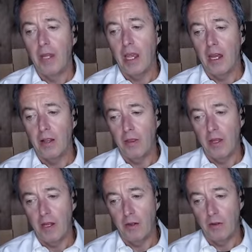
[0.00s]
And
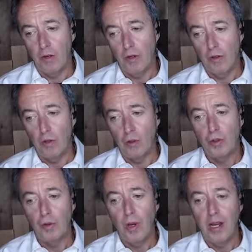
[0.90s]
then those
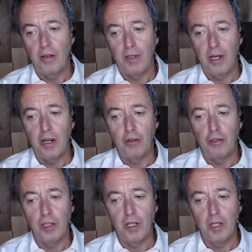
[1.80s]
who have an energy